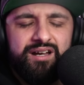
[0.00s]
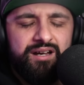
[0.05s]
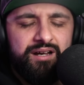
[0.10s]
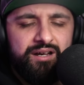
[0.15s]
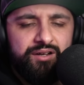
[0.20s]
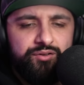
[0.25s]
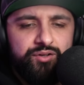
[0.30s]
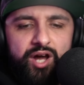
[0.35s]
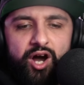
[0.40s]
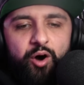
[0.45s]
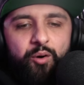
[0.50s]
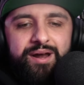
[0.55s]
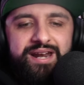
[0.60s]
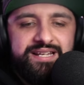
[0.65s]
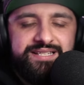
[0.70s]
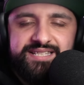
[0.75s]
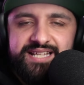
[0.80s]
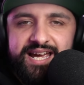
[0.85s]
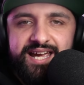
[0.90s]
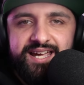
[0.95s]
No one is
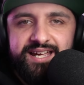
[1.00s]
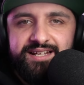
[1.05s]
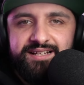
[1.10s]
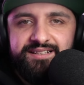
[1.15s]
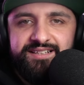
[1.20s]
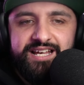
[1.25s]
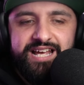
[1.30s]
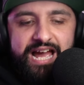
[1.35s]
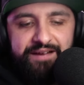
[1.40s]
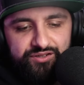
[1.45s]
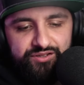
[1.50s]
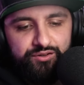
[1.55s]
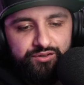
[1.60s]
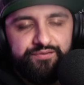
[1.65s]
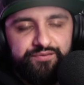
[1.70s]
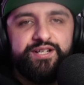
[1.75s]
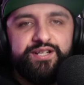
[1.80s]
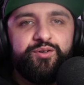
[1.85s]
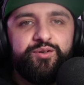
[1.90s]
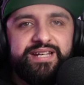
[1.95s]
saying they have to
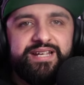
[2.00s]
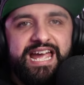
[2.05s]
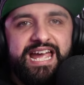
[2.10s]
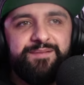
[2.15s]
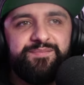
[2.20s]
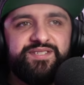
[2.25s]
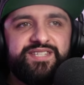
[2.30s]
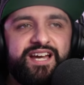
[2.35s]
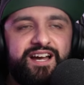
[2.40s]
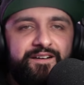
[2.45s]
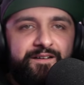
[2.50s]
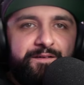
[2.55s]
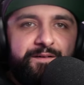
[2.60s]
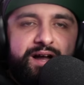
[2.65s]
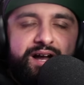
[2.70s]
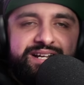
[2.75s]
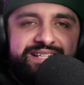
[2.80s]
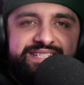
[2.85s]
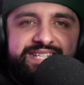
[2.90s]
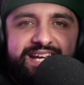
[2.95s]
reveal games that are
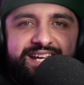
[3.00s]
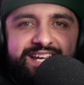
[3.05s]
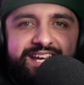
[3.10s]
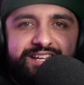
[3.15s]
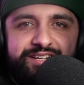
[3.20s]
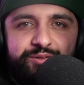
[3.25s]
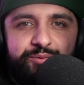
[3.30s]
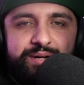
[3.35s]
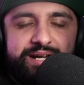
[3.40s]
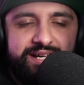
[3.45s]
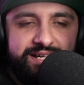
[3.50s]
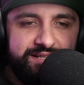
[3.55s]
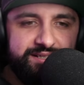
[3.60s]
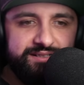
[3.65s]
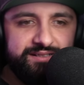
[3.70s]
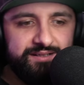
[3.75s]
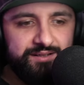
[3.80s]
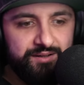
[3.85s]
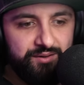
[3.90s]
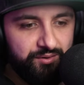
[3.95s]
a decade away.
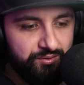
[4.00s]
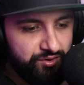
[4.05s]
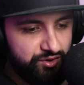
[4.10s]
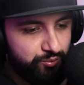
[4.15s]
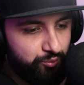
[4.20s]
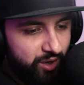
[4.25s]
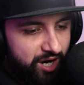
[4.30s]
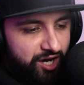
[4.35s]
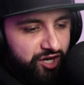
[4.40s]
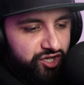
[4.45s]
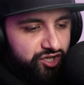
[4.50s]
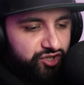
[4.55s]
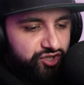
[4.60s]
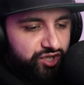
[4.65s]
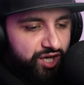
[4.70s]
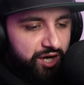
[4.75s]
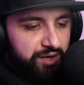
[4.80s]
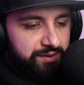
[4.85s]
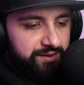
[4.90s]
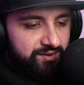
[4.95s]
What are you
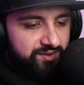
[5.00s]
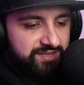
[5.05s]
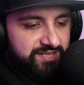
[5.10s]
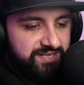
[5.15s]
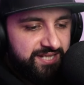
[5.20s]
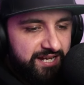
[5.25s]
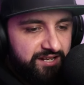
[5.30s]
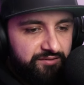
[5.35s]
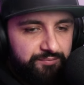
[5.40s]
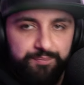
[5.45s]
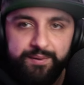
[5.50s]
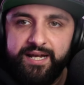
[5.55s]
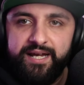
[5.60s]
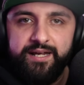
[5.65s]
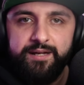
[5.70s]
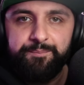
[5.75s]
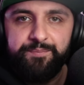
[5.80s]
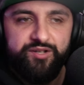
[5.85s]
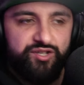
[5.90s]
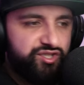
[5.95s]
showing on State of
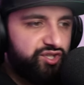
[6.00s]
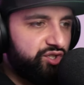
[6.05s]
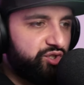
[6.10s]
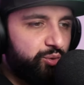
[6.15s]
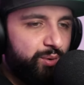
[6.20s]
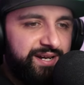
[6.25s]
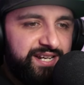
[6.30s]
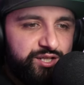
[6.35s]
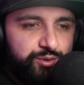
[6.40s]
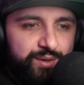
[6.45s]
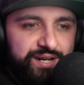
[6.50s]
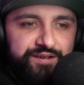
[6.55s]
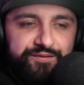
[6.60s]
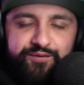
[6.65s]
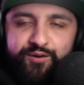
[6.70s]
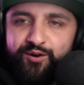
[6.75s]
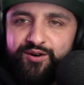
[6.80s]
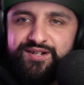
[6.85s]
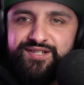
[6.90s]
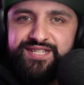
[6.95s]
Play? Because your
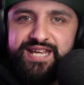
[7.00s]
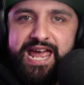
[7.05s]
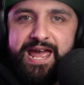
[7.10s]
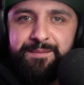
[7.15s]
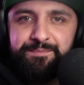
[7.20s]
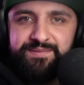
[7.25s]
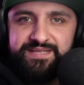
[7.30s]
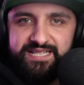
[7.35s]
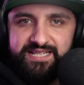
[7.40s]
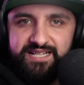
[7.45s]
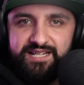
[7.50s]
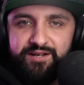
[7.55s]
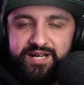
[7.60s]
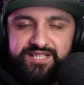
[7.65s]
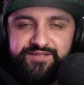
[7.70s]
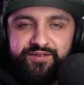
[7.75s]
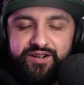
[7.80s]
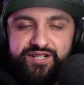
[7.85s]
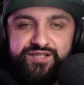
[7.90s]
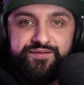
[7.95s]
2024 is empty
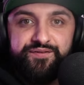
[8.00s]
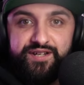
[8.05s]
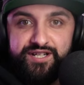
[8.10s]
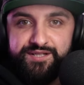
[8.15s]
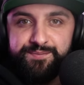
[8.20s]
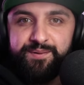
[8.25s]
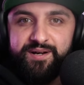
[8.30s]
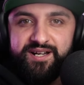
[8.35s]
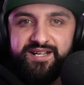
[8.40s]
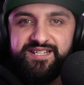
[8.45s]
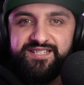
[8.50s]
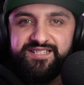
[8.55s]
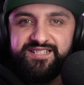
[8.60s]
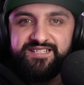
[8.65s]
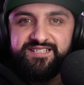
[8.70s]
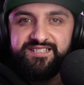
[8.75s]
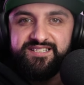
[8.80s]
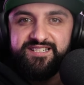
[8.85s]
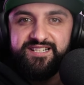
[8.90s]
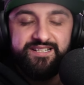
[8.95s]
as far as first party is
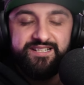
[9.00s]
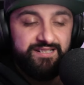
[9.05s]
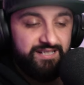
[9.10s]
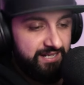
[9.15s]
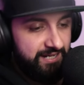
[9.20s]
concerned.